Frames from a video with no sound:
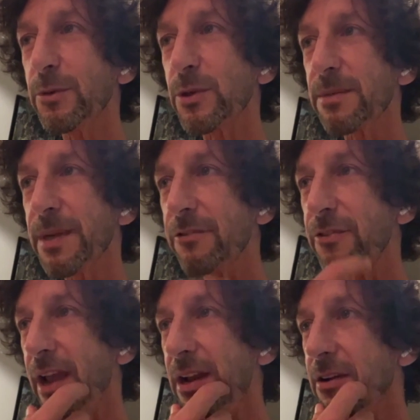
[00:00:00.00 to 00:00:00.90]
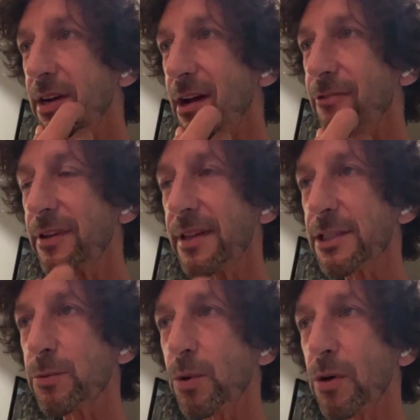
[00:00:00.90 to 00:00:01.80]
was a big failure. And after
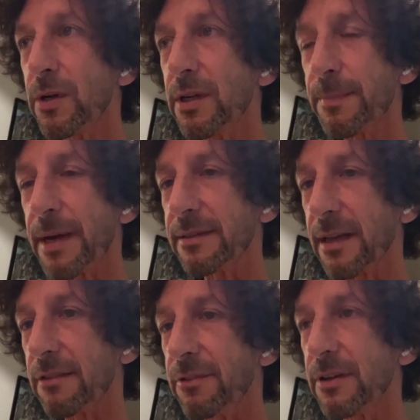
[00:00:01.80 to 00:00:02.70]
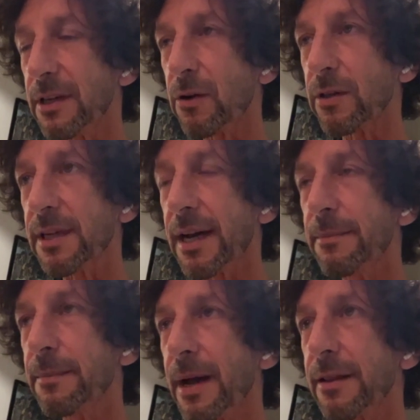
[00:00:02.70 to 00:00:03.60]
this war, it might take a very long
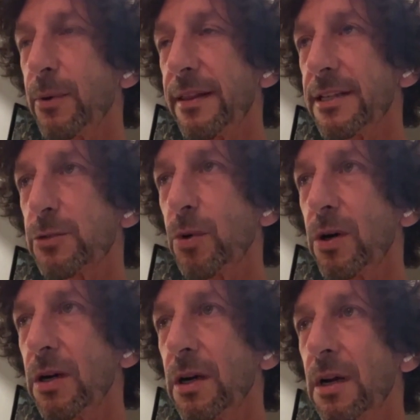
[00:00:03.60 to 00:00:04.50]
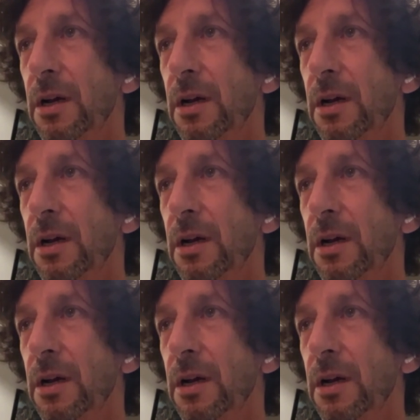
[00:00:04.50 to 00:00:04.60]
time, by the way, this war,